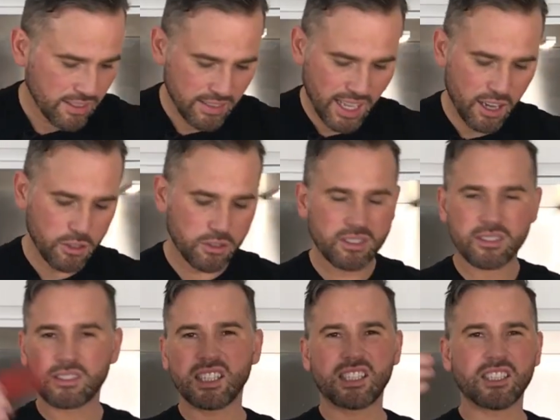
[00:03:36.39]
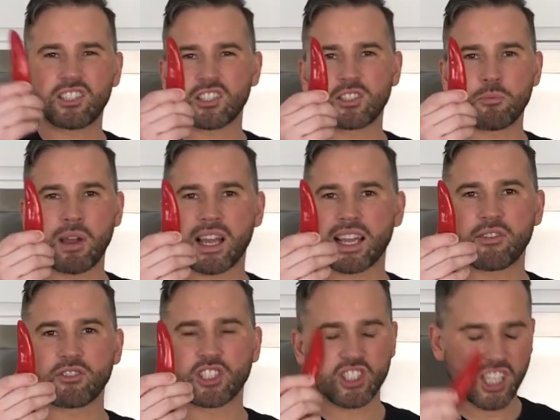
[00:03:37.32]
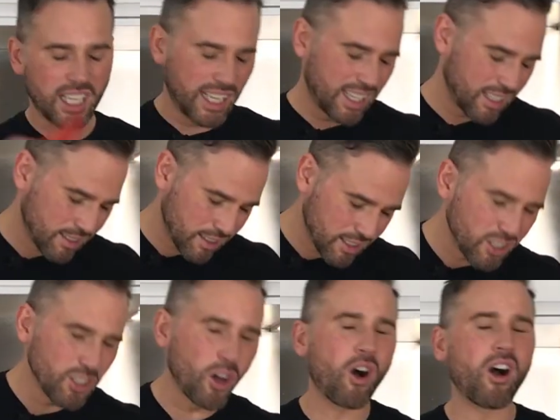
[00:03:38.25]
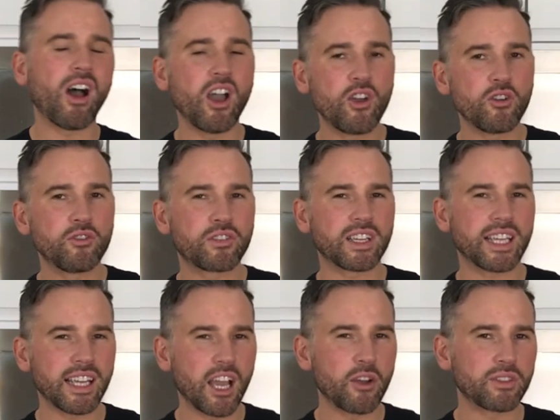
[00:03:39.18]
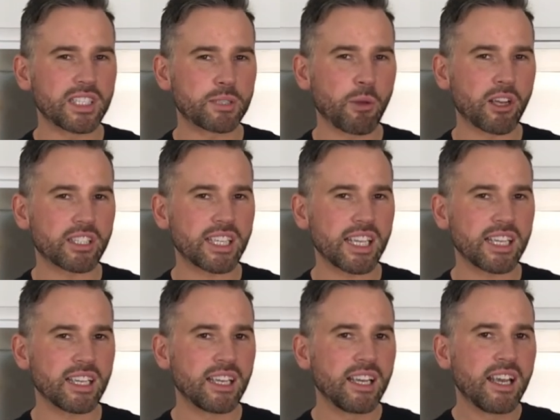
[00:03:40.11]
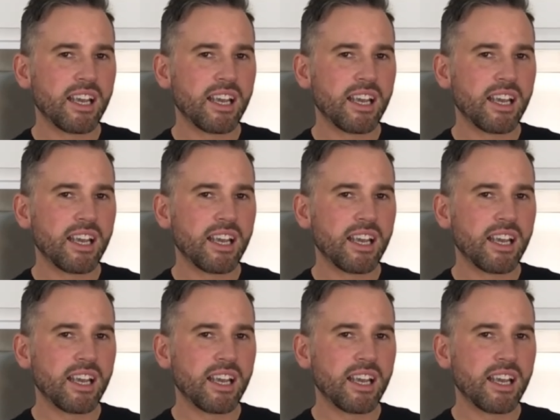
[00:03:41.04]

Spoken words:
Now, this is just your bang average chili. It's not overly spicy,